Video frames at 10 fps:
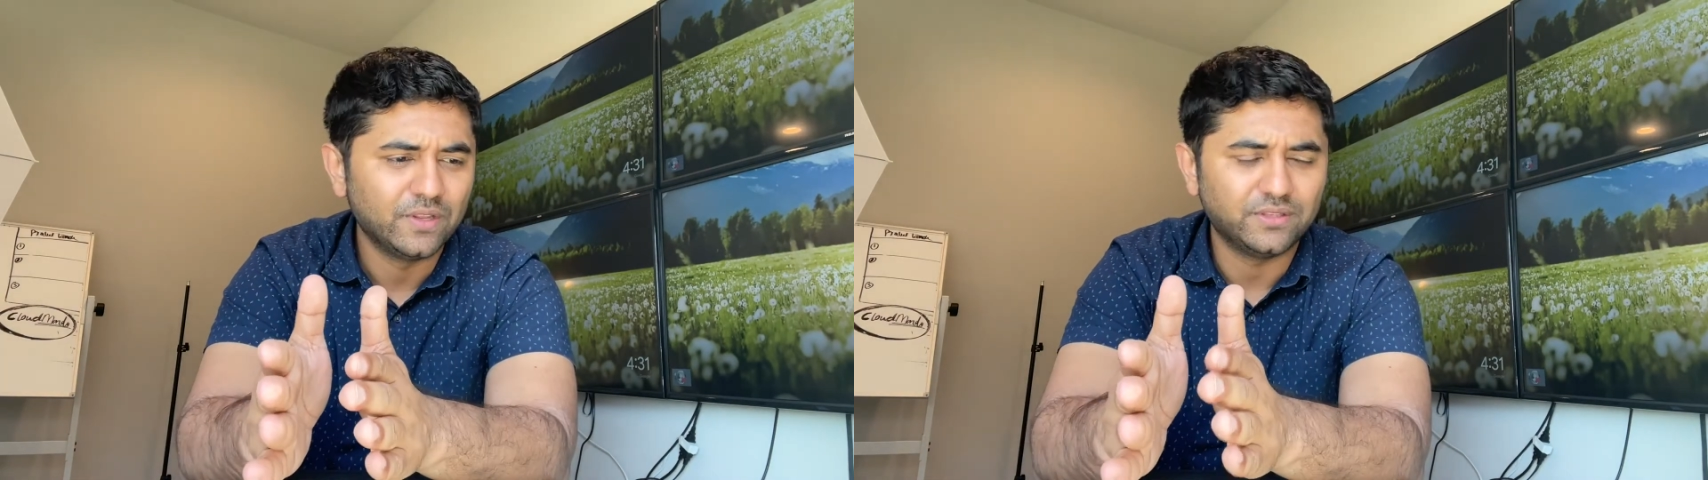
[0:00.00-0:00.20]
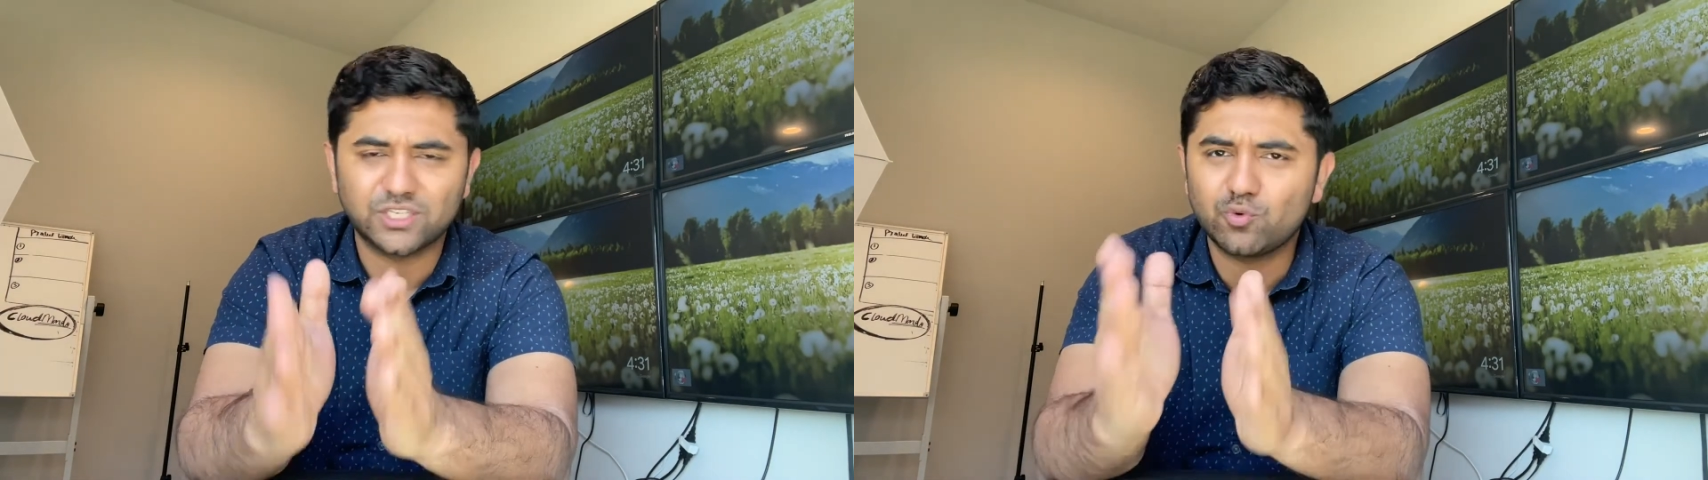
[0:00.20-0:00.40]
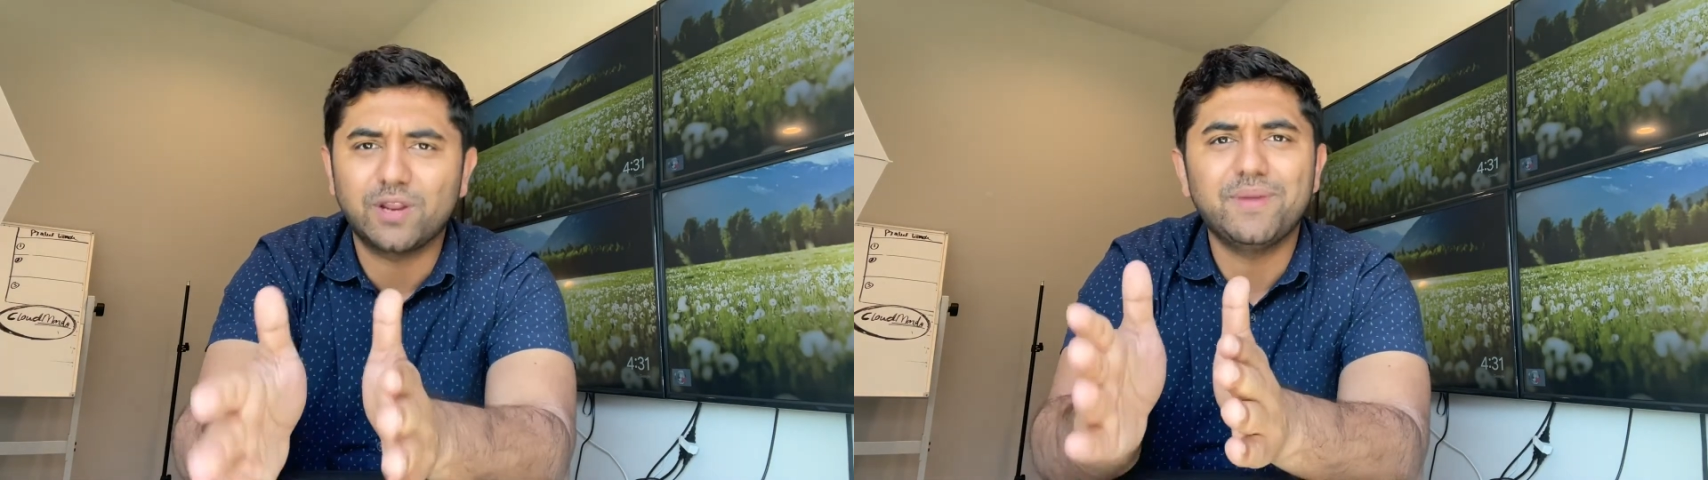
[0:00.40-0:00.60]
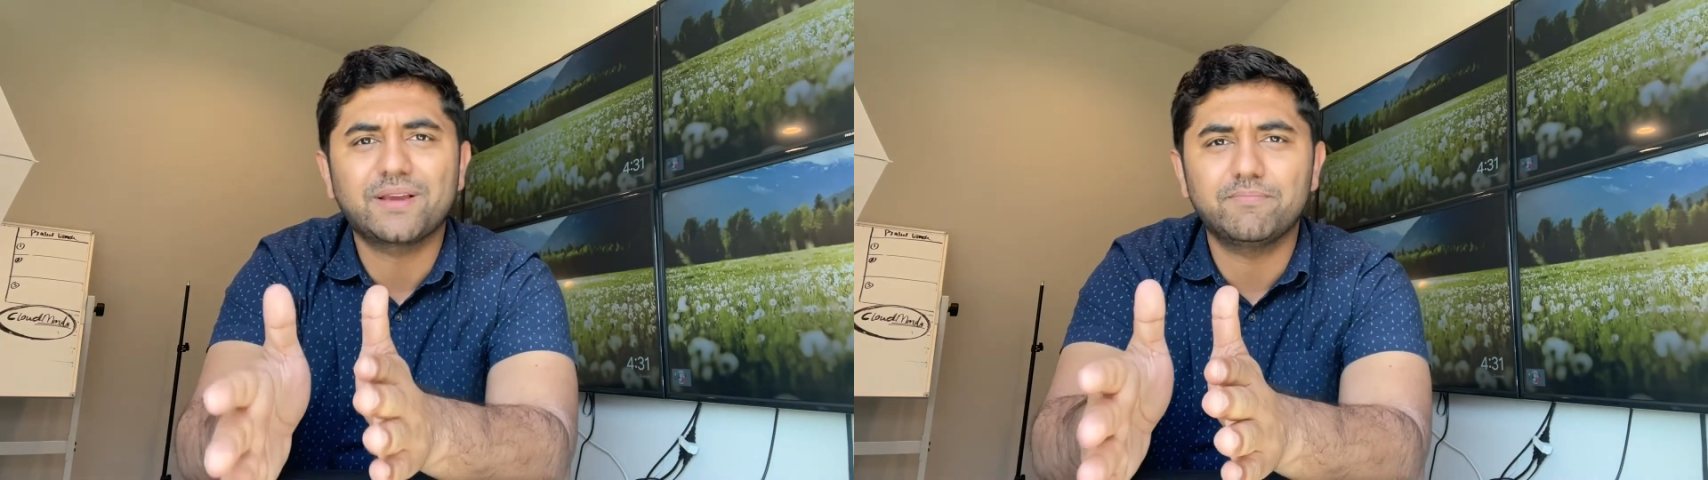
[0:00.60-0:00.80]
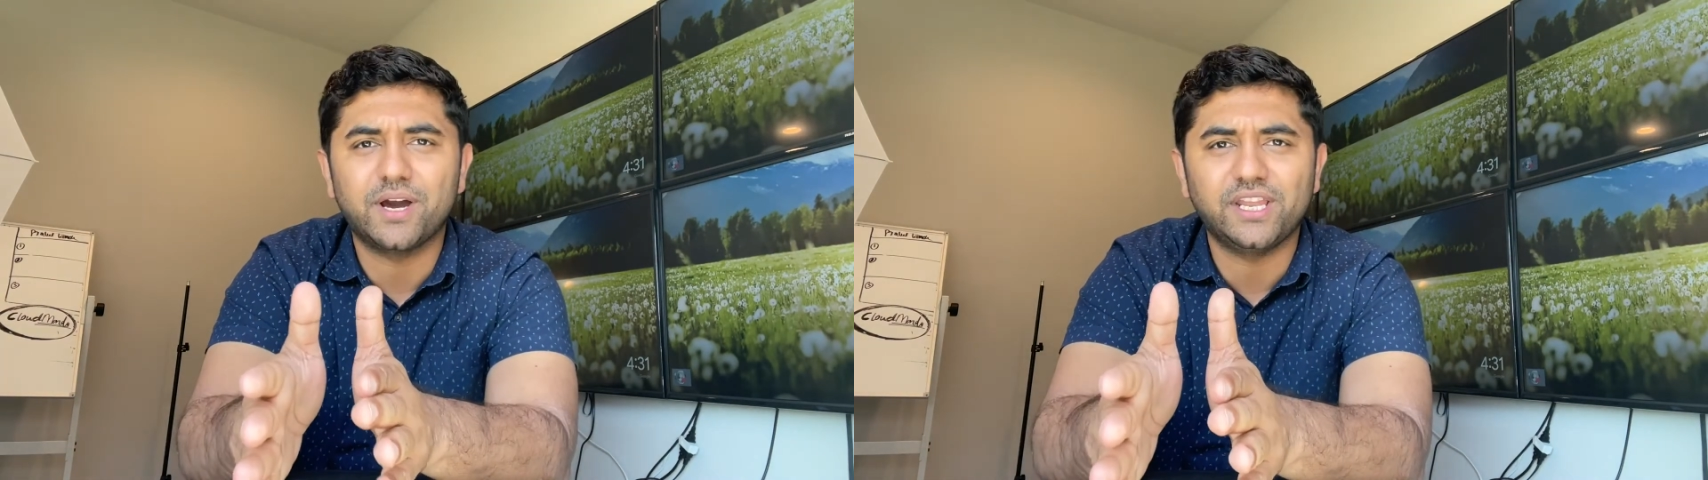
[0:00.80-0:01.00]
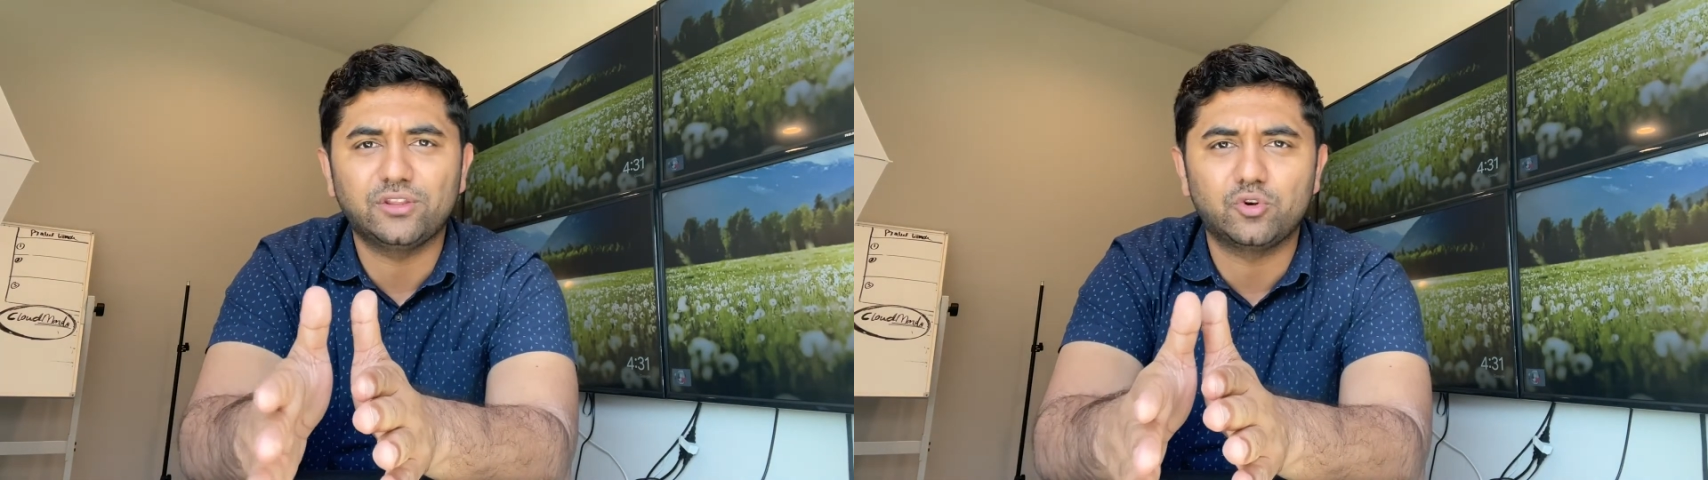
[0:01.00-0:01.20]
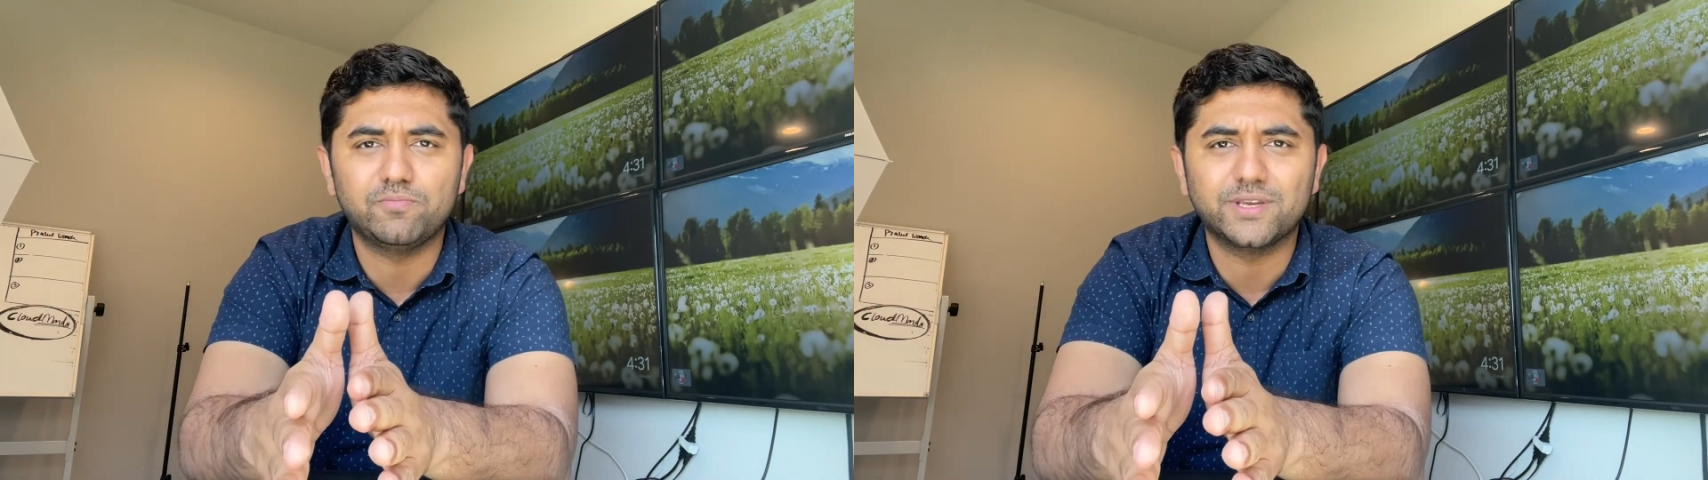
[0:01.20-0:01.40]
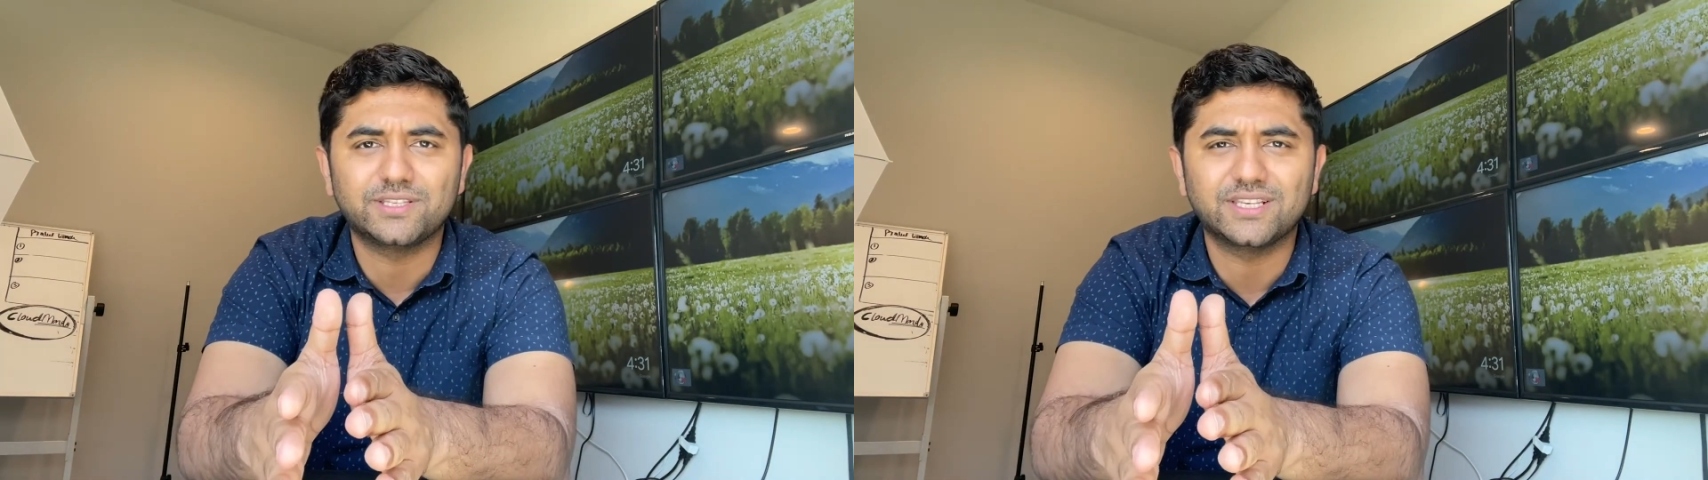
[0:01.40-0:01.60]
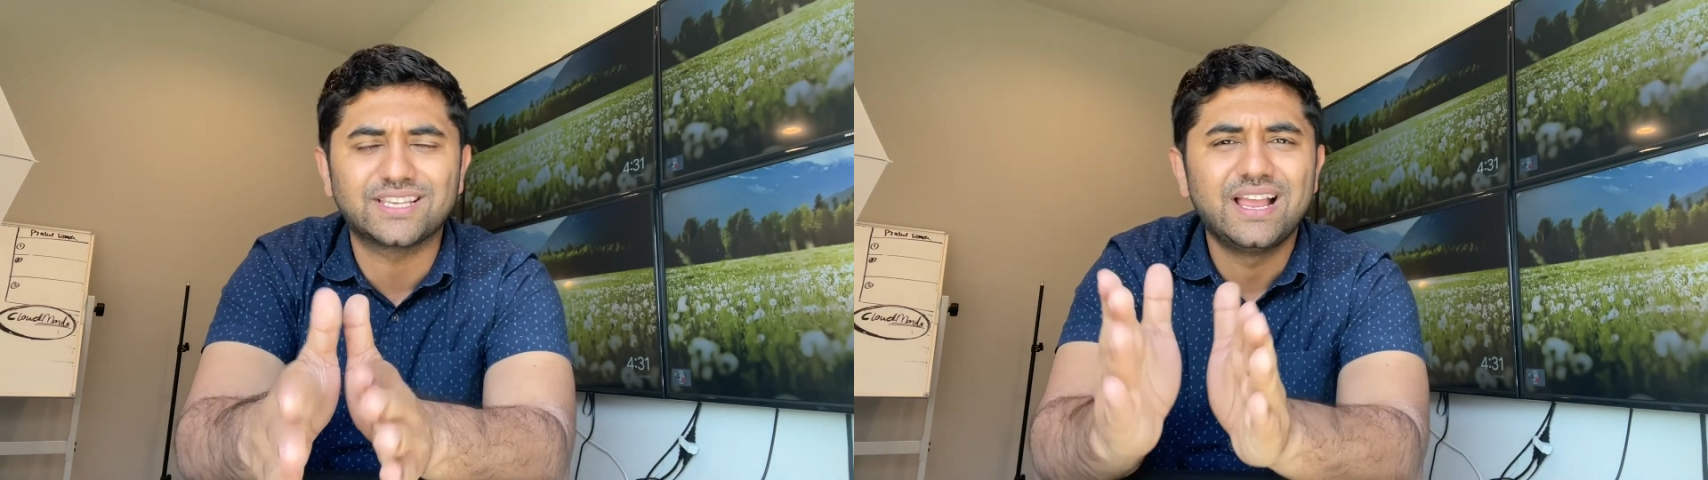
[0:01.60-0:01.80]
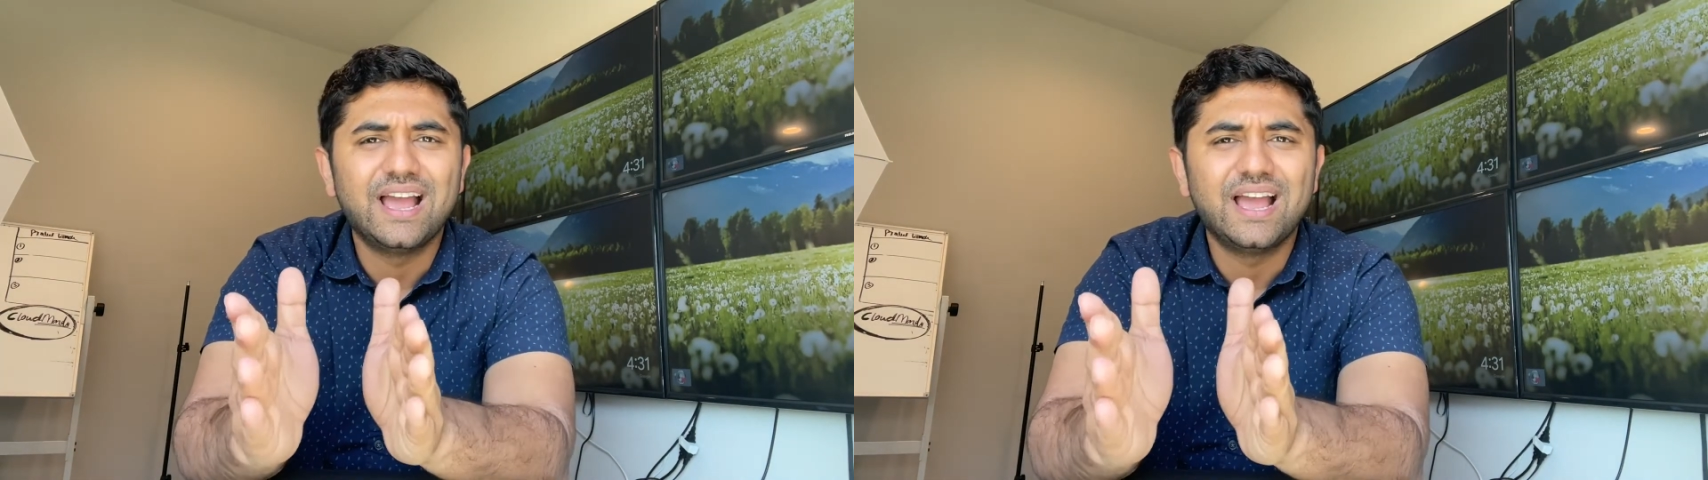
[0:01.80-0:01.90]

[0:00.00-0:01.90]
just want to make money through business,